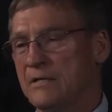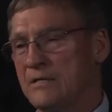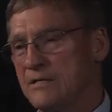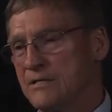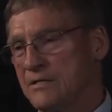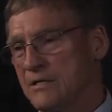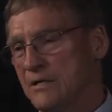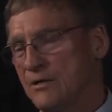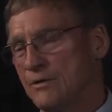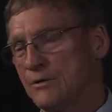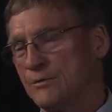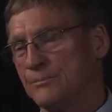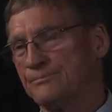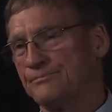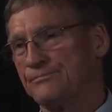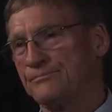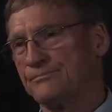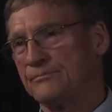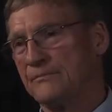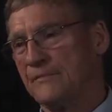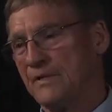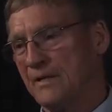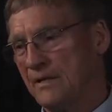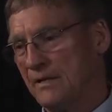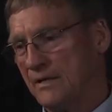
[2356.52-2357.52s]
So
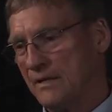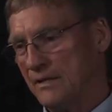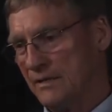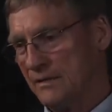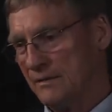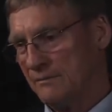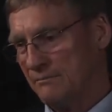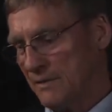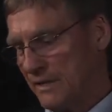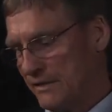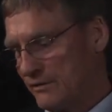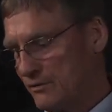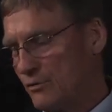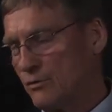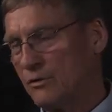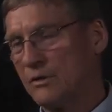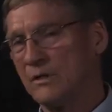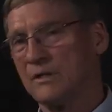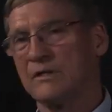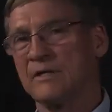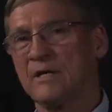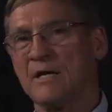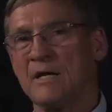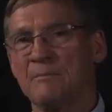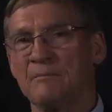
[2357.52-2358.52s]
uh, my
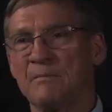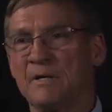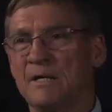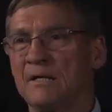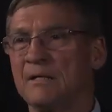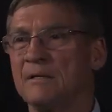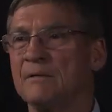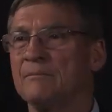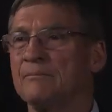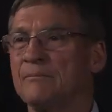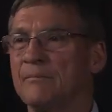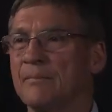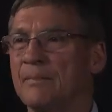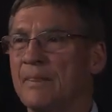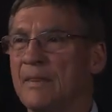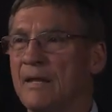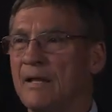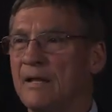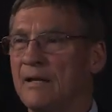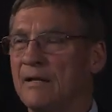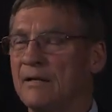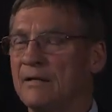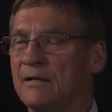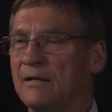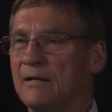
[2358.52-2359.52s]
turtle came in,
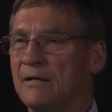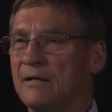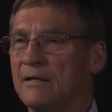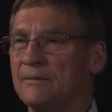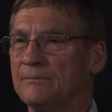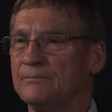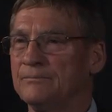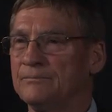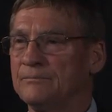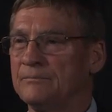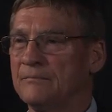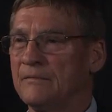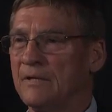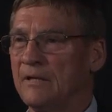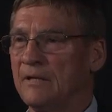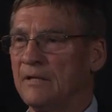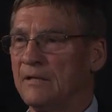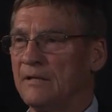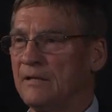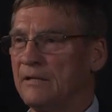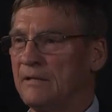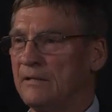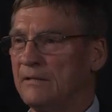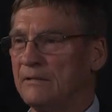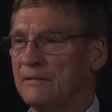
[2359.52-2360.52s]
and uh,
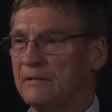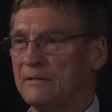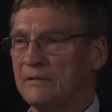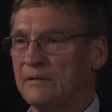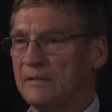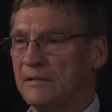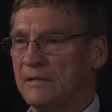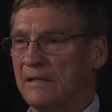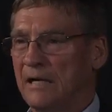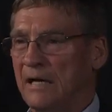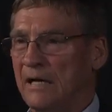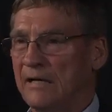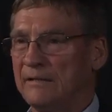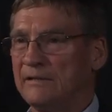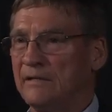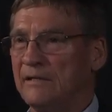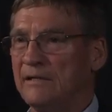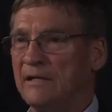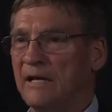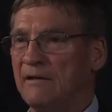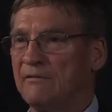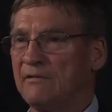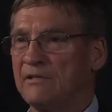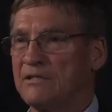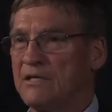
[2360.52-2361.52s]
I
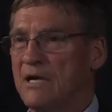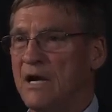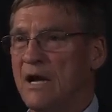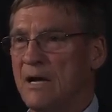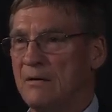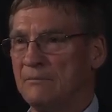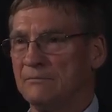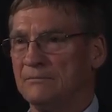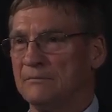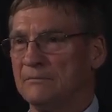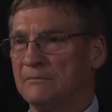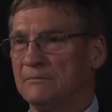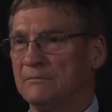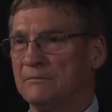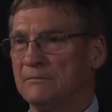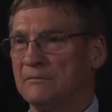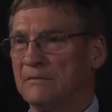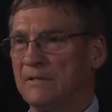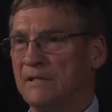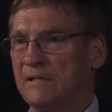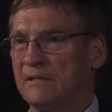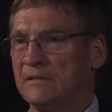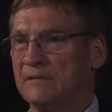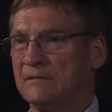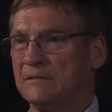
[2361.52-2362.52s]
didn't have a job,
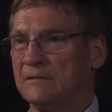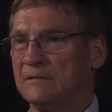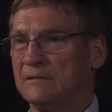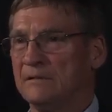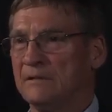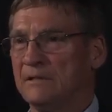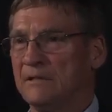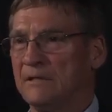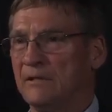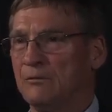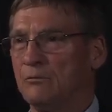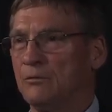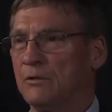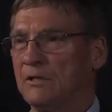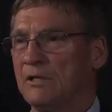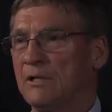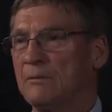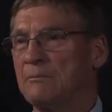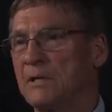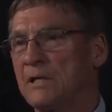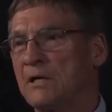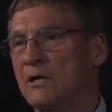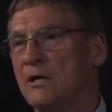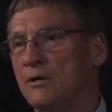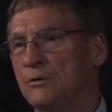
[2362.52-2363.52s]
and he wouldn't
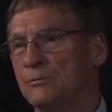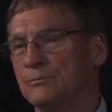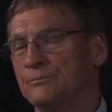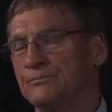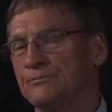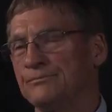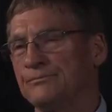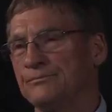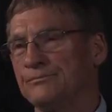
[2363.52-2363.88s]
let me go.